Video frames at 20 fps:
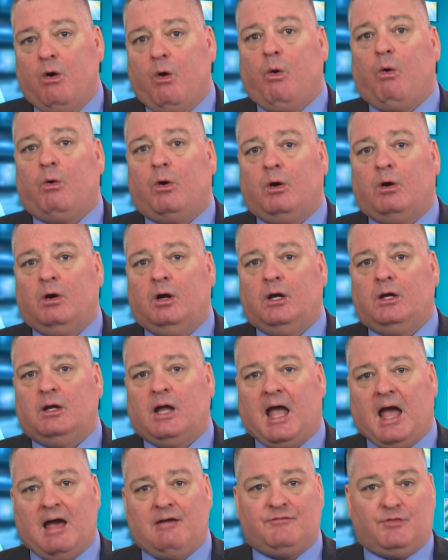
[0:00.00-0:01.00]
or
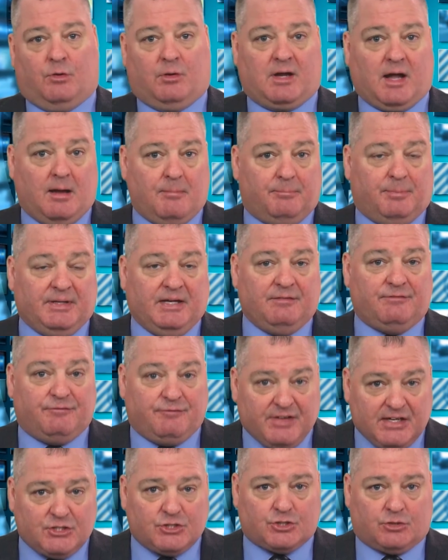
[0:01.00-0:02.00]
have your company
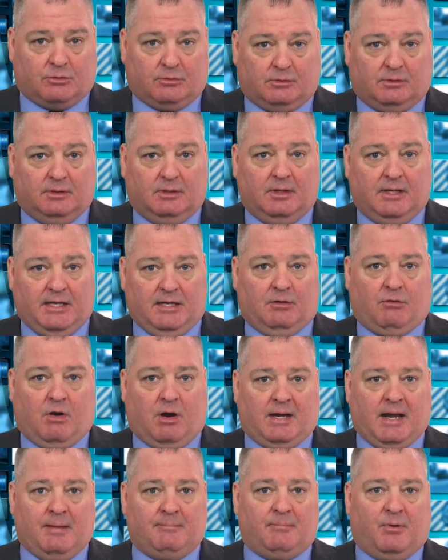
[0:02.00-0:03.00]
featured here
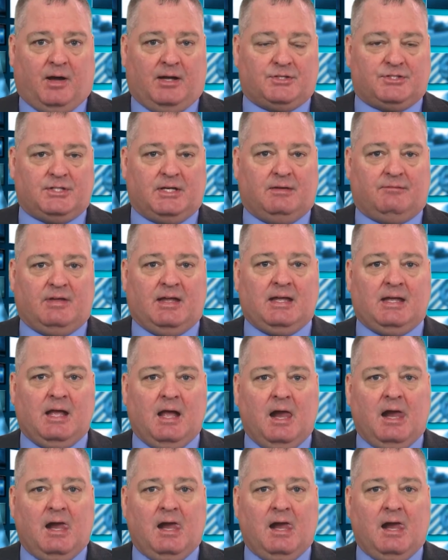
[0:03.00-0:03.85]
on MBOT TV,